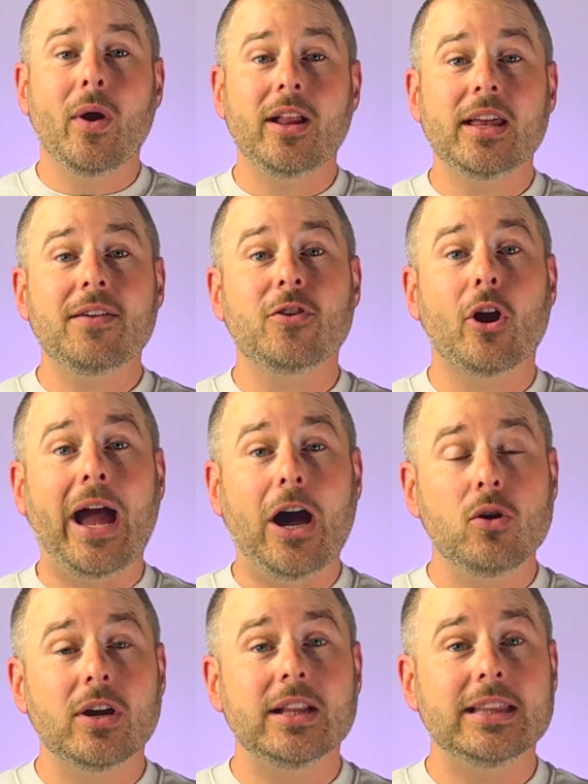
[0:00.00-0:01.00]
Well, if your
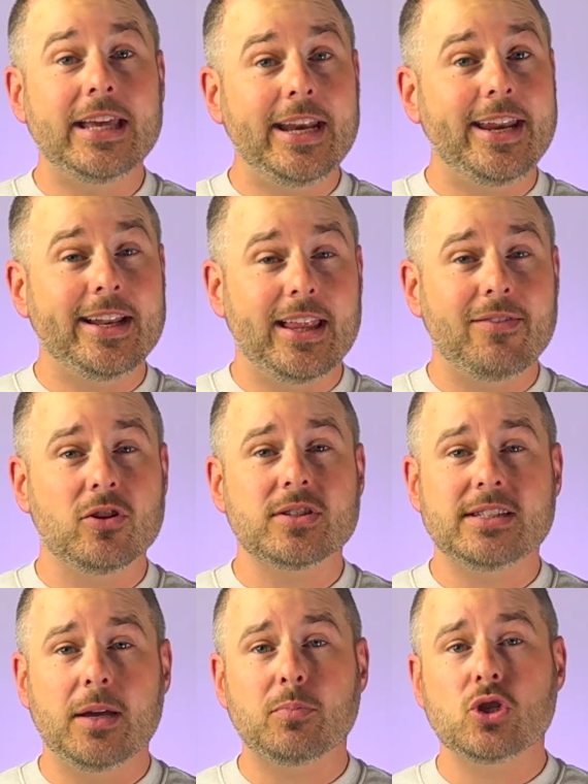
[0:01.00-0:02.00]
alkalinity
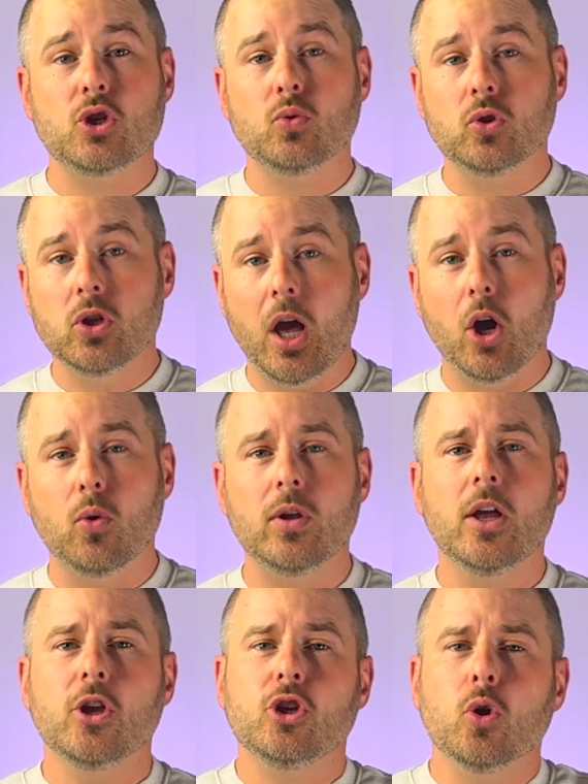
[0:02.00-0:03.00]
levels dip too low,
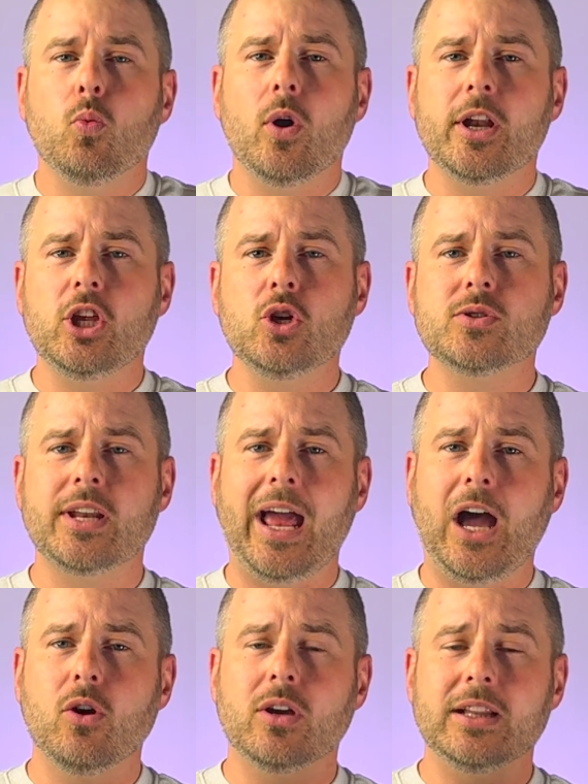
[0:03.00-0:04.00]
you'll want to use an
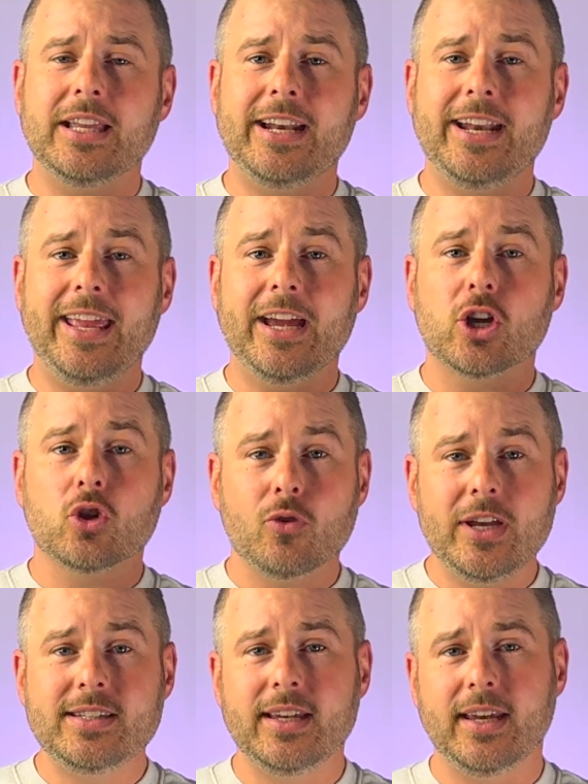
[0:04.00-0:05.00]
alkalinity
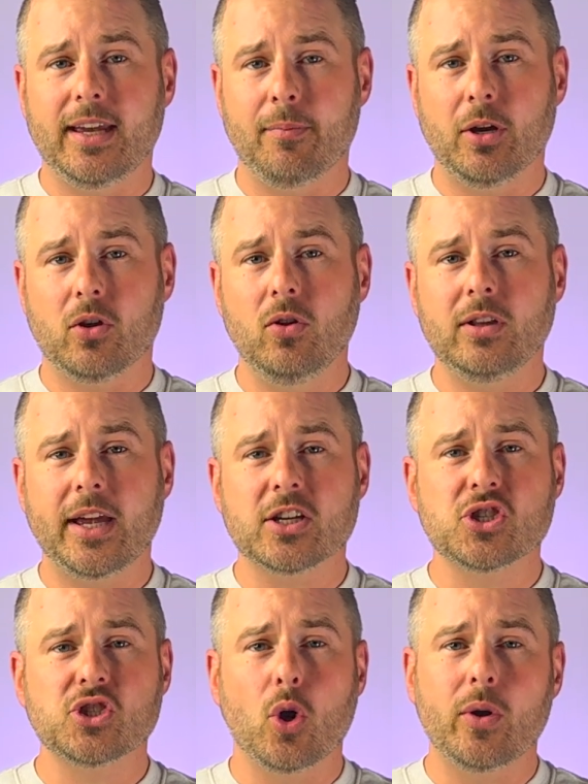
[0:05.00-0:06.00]
increasing chemical like
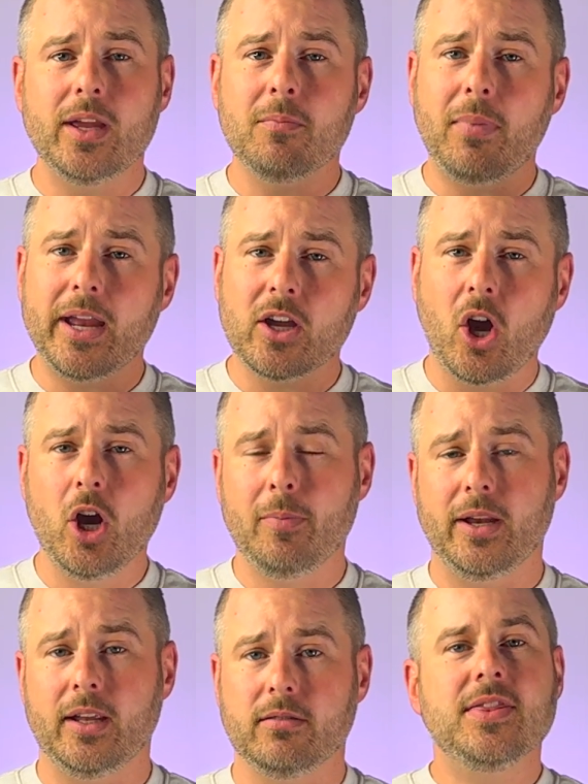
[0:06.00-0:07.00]
sodium
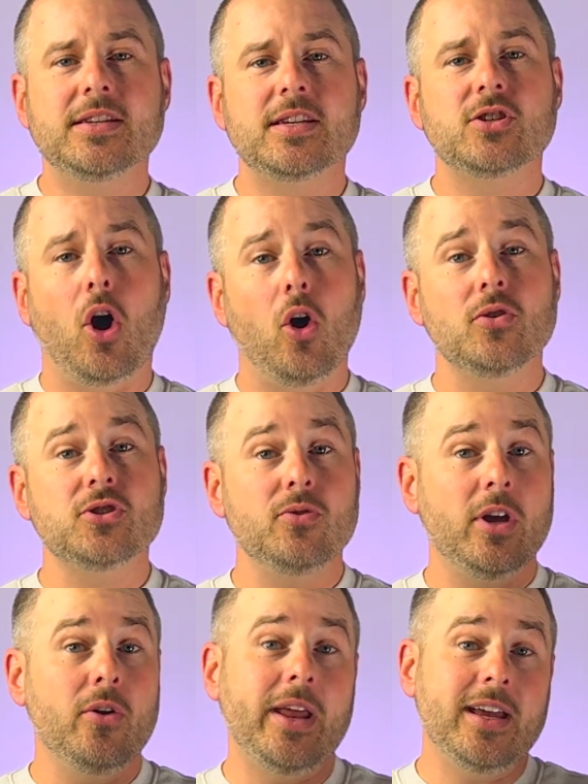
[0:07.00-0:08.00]
bicarbonate. This is also
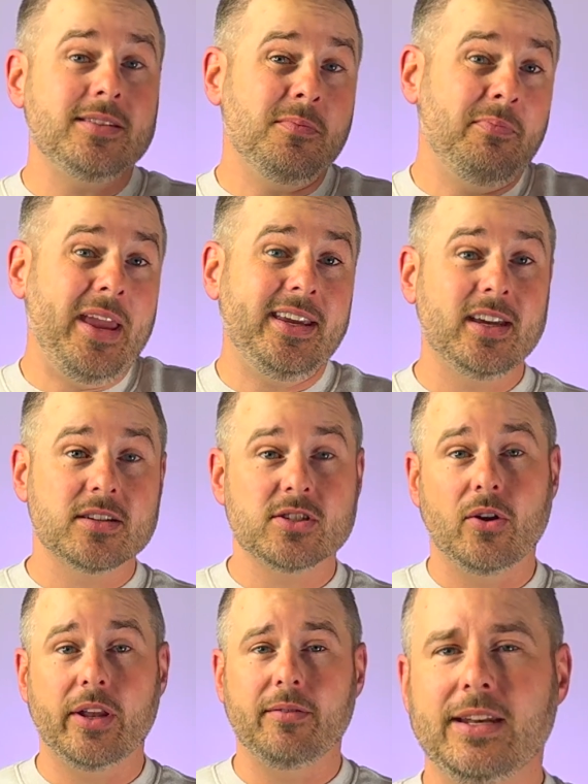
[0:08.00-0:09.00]
known as baking soda.